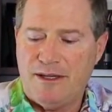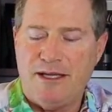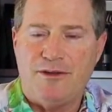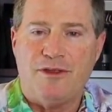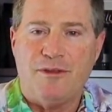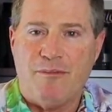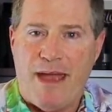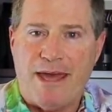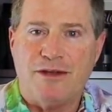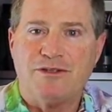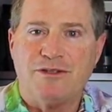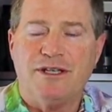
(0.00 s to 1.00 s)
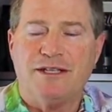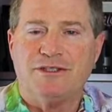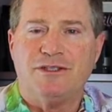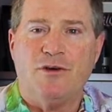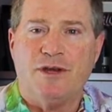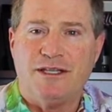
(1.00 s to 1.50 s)
either the manager
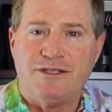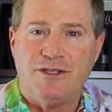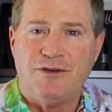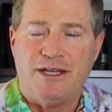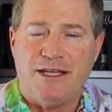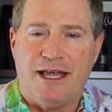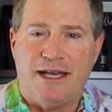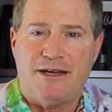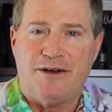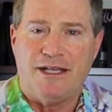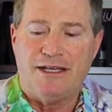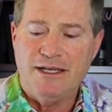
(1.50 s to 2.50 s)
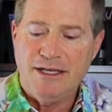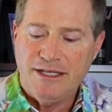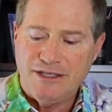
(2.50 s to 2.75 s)
doesn't know what he's doing in that area,